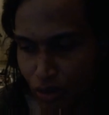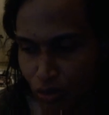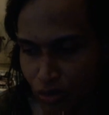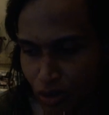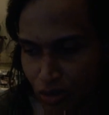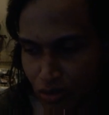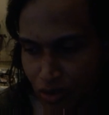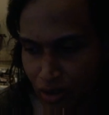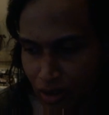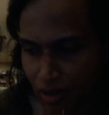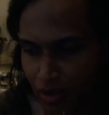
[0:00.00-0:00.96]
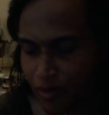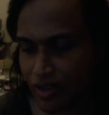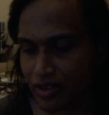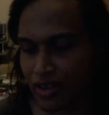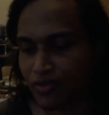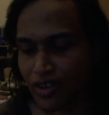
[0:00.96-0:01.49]
you hold on to the car?
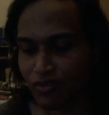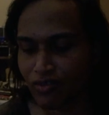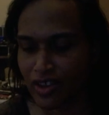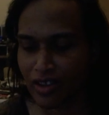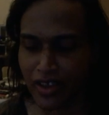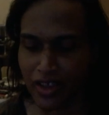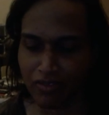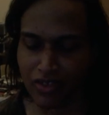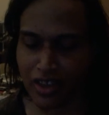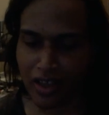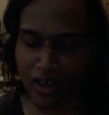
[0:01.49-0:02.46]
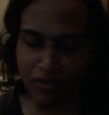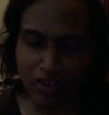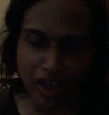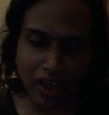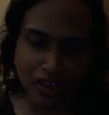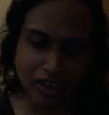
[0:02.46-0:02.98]
Because I, I feel like if, they, if I
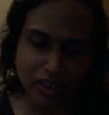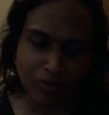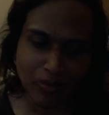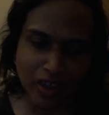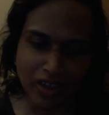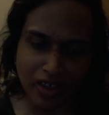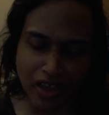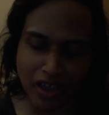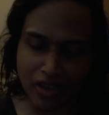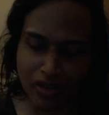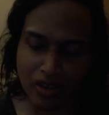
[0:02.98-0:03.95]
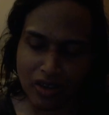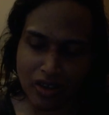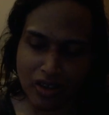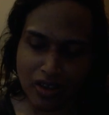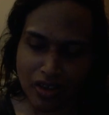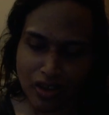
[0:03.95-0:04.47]
ask them, then I
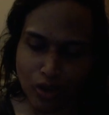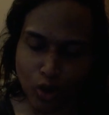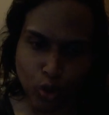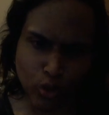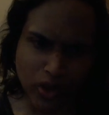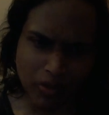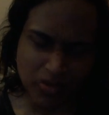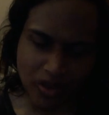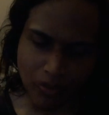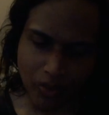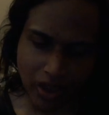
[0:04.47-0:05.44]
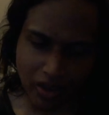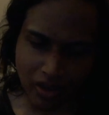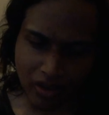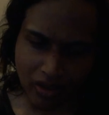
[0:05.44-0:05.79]
owe them something.